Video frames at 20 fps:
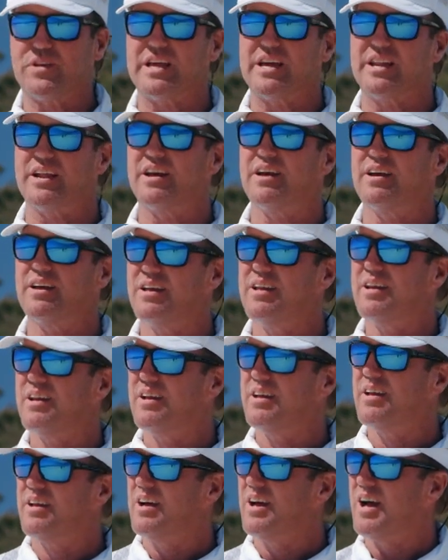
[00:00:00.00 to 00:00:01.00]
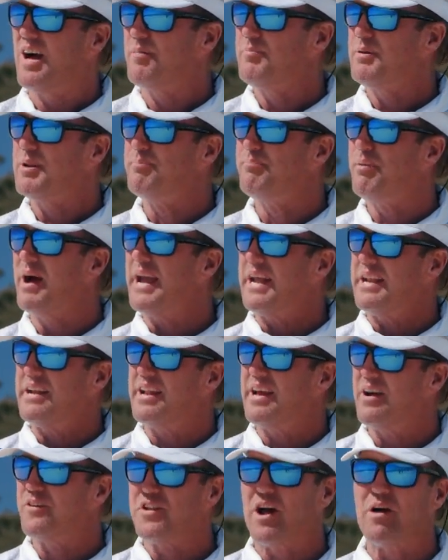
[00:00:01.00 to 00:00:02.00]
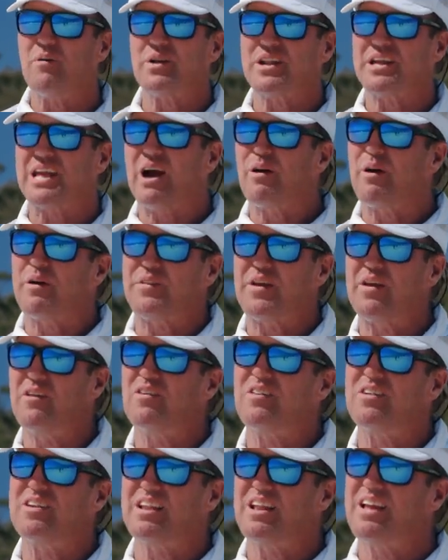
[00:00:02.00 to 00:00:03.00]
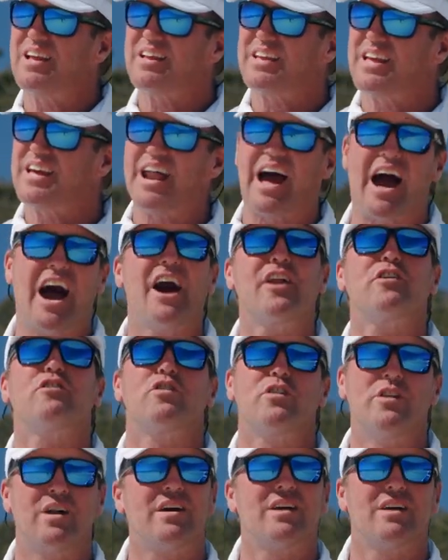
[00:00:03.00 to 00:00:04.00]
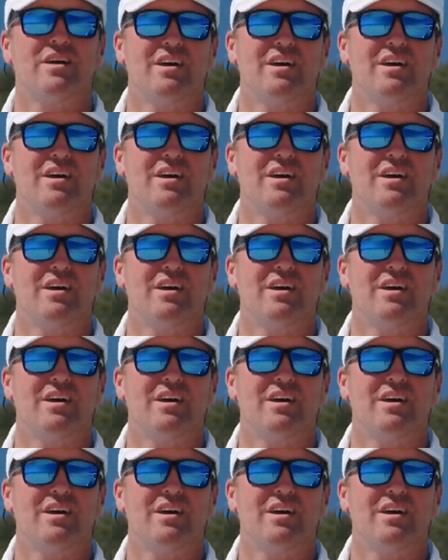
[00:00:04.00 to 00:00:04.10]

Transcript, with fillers: to get a, a bit of bait. Now I don't wanna go out there and get 100